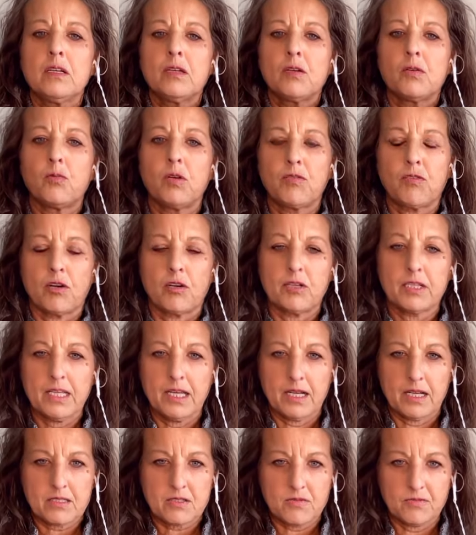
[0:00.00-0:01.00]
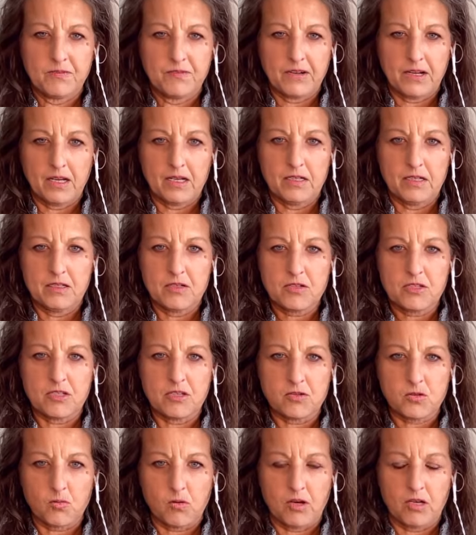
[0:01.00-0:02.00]
we've already had some fires.
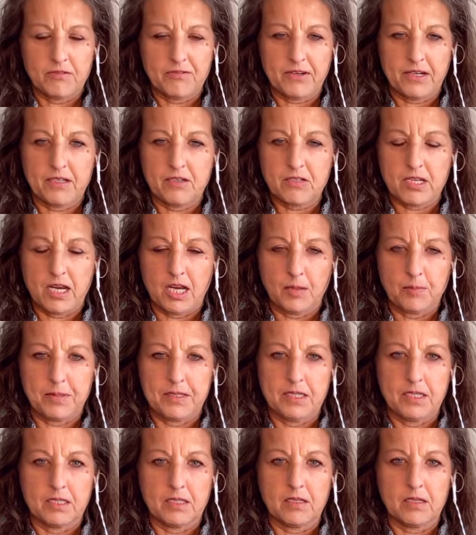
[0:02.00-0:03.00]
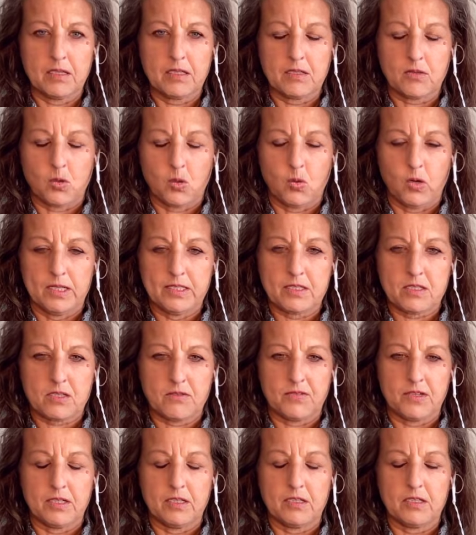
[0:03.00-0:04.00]
There's wildfires happening, quite
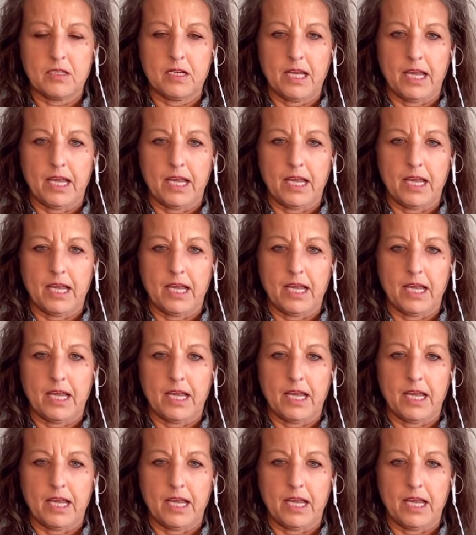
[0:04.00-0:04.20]
severe.